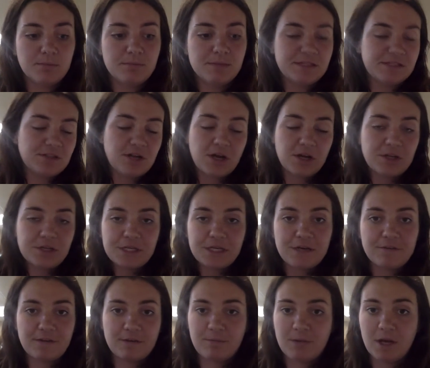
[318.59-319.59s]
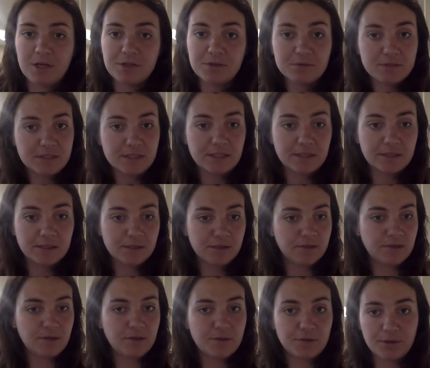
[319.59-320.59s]
It's not clear if I'm not using
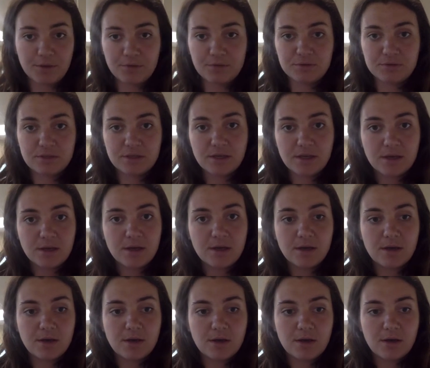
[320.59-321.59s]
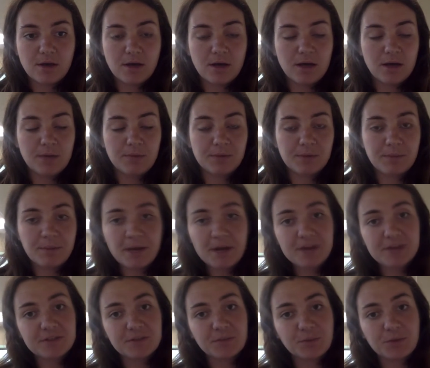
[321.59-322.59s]
those
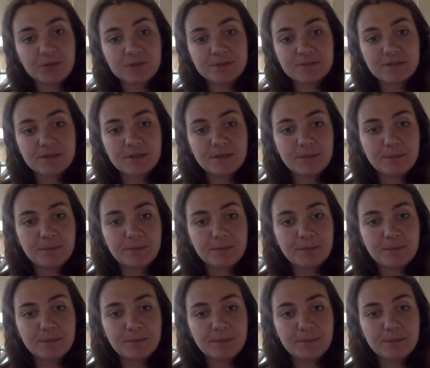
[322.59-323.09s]
comparison words.